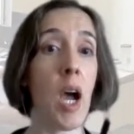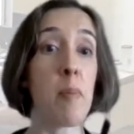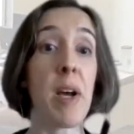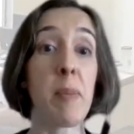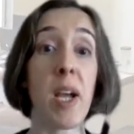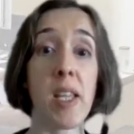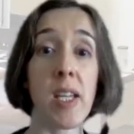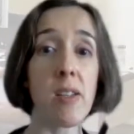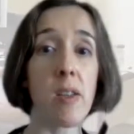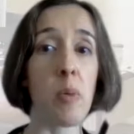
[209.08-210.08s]
But by the
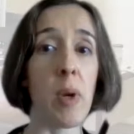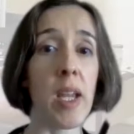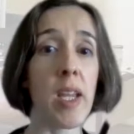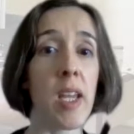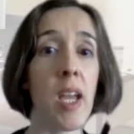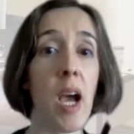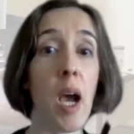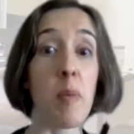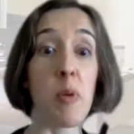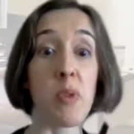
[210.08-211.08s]
end of the week,
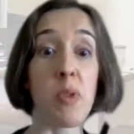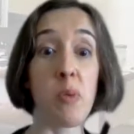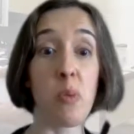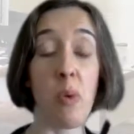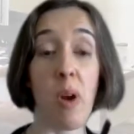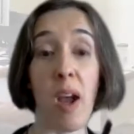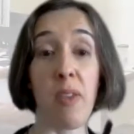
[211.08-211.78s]
I